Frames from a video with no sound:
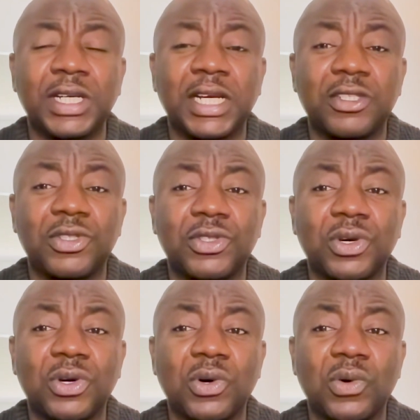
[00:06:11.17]
And
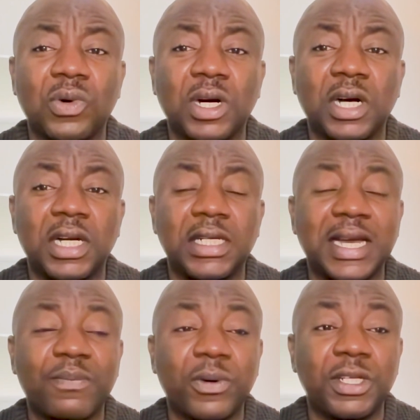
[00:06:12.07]
so
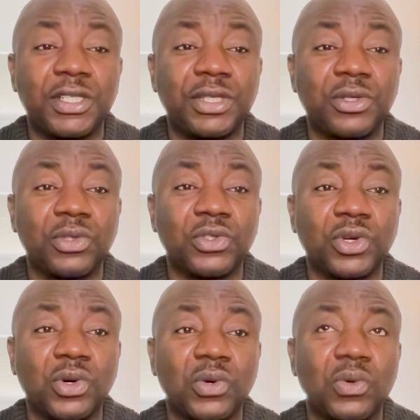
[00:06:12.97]
that policy
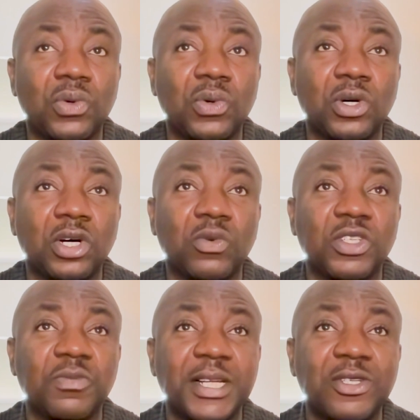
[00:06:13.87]
also
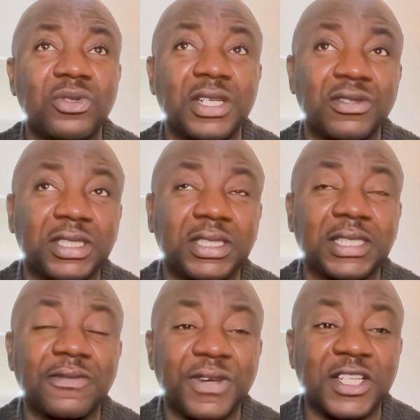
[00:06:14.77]
was meant to de-risk
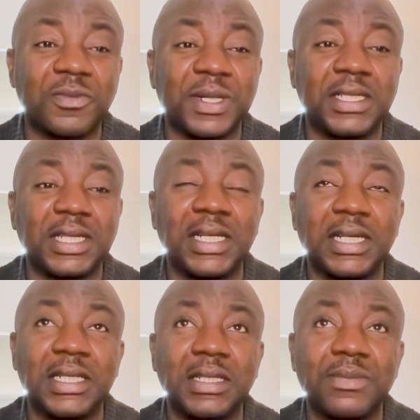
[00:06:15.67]
investment
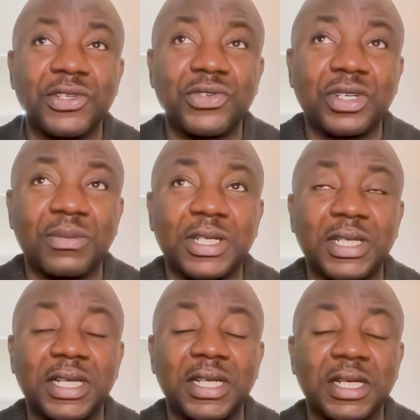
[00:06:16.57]
in the midstream and